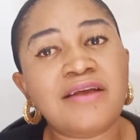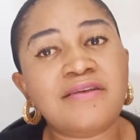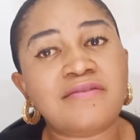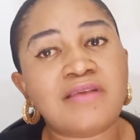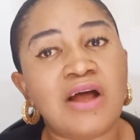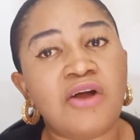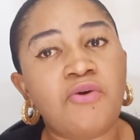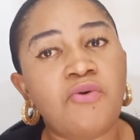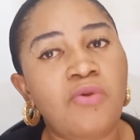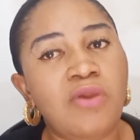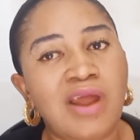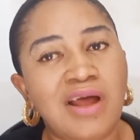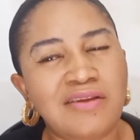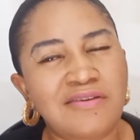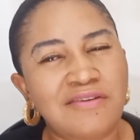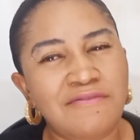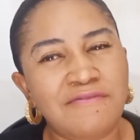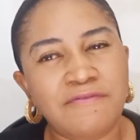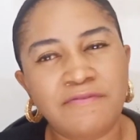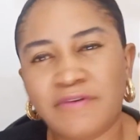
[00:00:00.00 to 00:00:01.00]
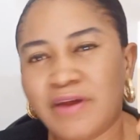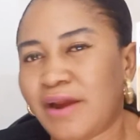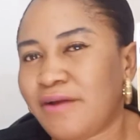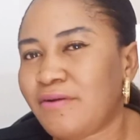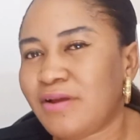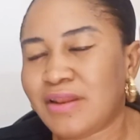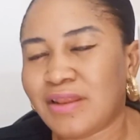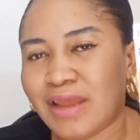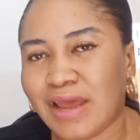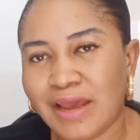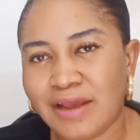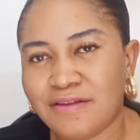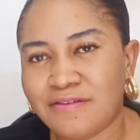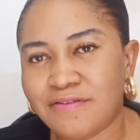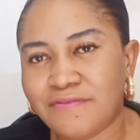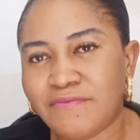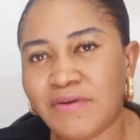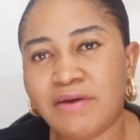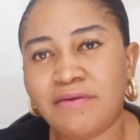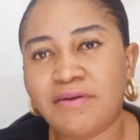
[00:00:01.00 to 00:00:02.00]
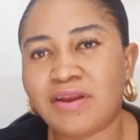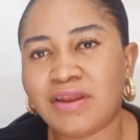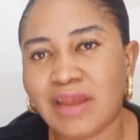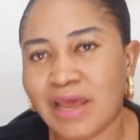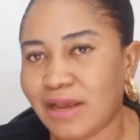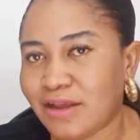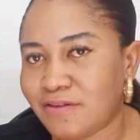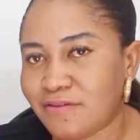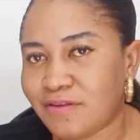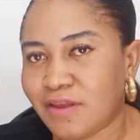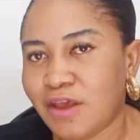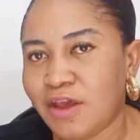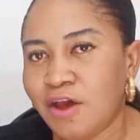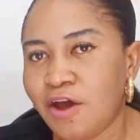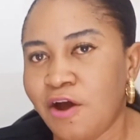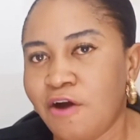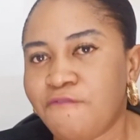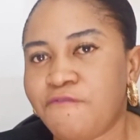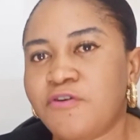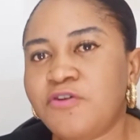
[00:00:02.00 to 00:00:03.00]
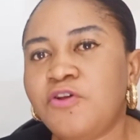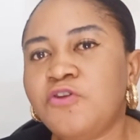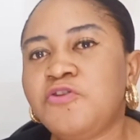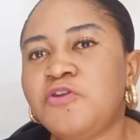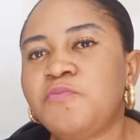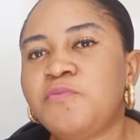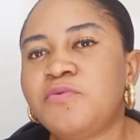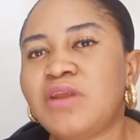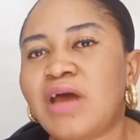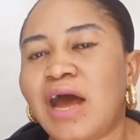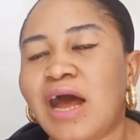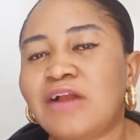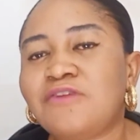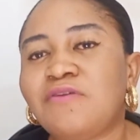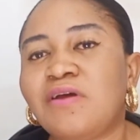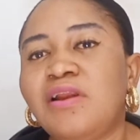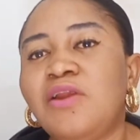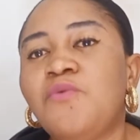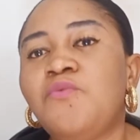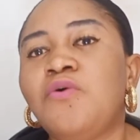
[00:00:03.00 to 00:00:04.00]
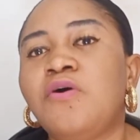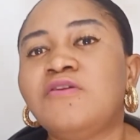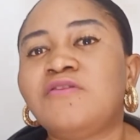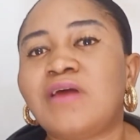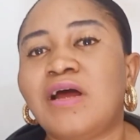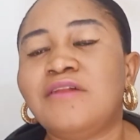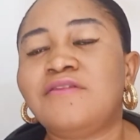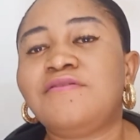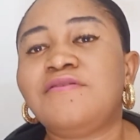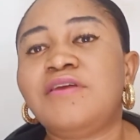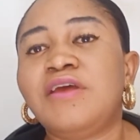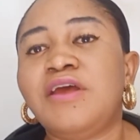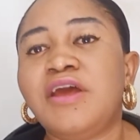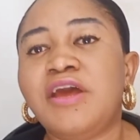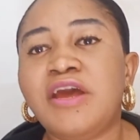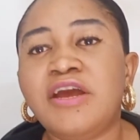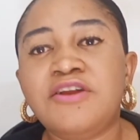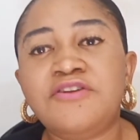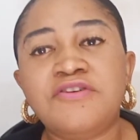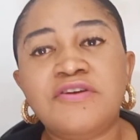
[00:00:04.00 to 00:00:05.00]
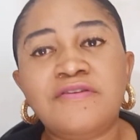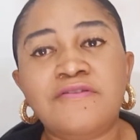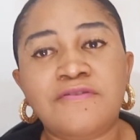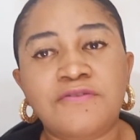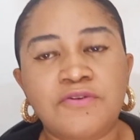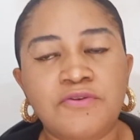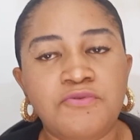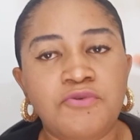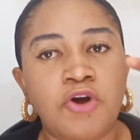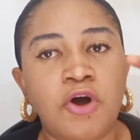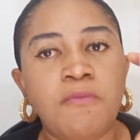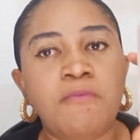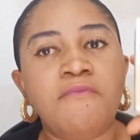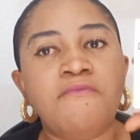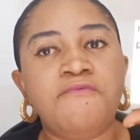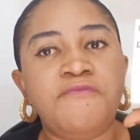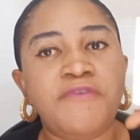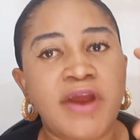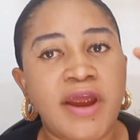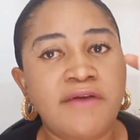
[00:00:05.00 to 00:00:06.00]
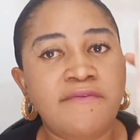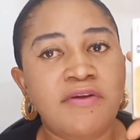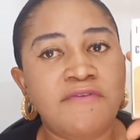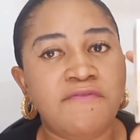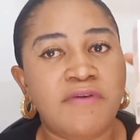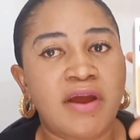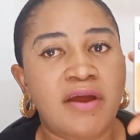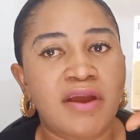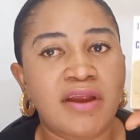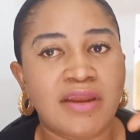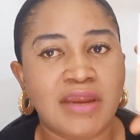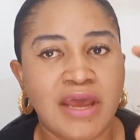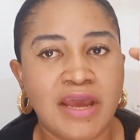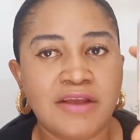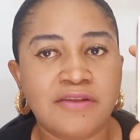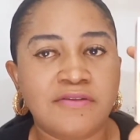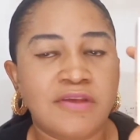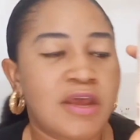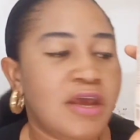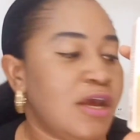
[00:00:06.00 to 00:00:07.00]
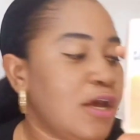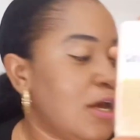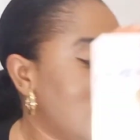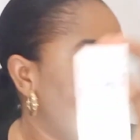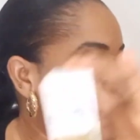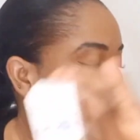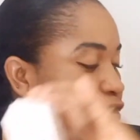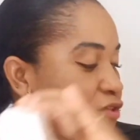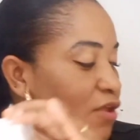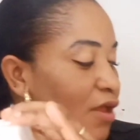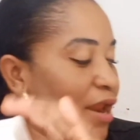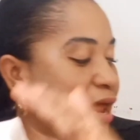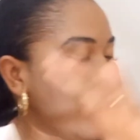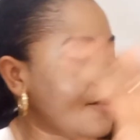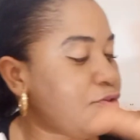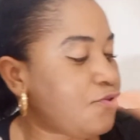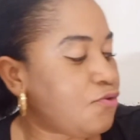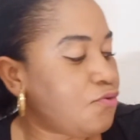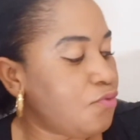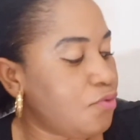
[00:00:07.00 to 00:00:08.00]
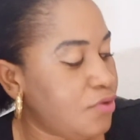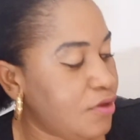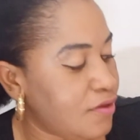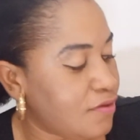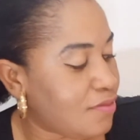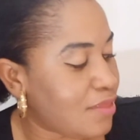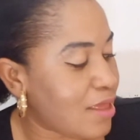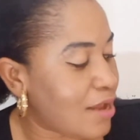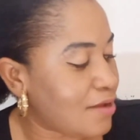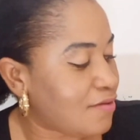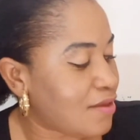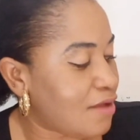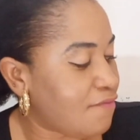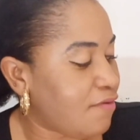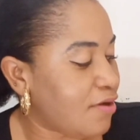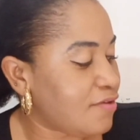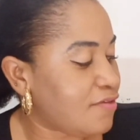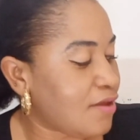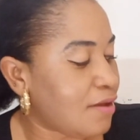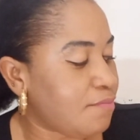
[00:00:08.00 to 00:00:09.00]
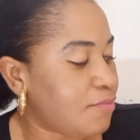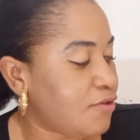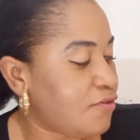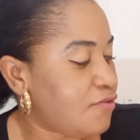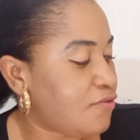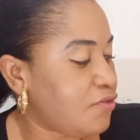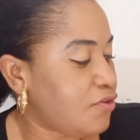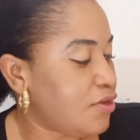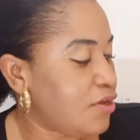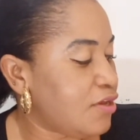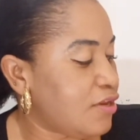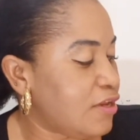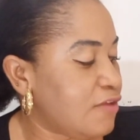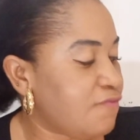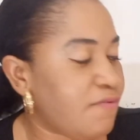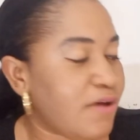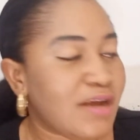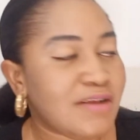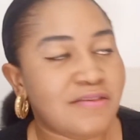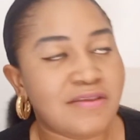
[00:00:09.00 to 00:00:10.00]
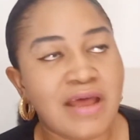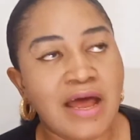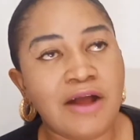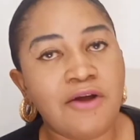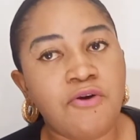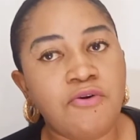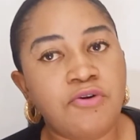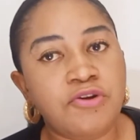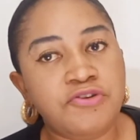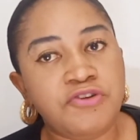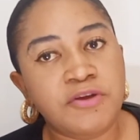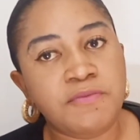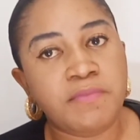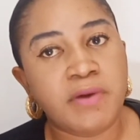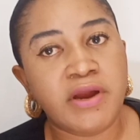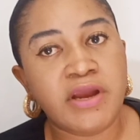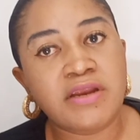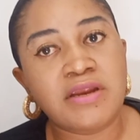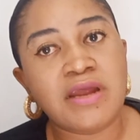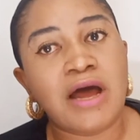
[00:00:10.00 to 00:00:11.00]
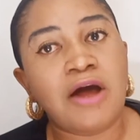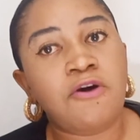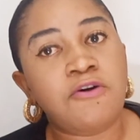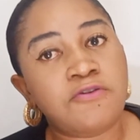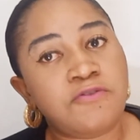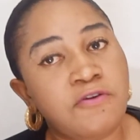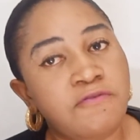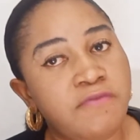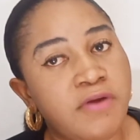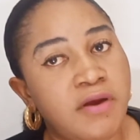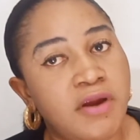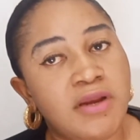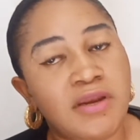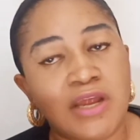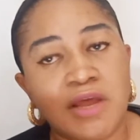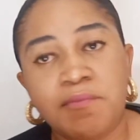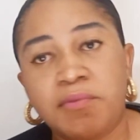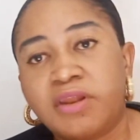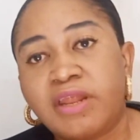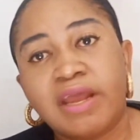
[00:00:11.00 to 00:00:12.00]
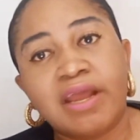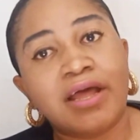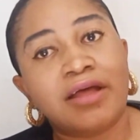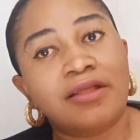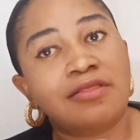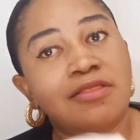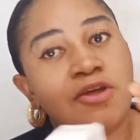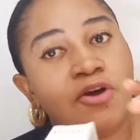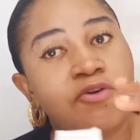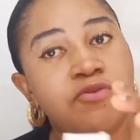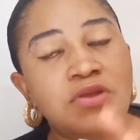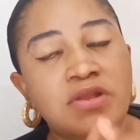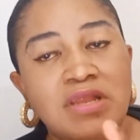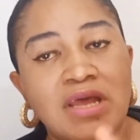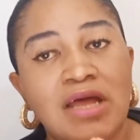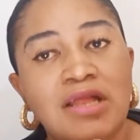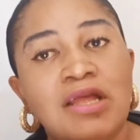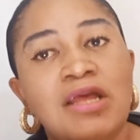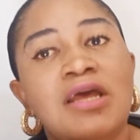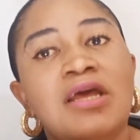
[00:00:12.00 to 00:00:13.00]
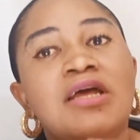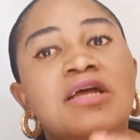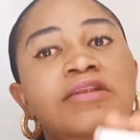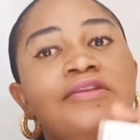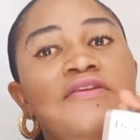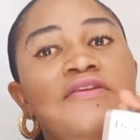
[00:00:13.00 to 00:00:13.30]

Disaar collagen. Very nice, very nice. For those people that actually want anti-aging serum, very, very nice. These other two, this Disaar vitamin C, this Disaar Kojic berry, they're also very nice. But I can tell you that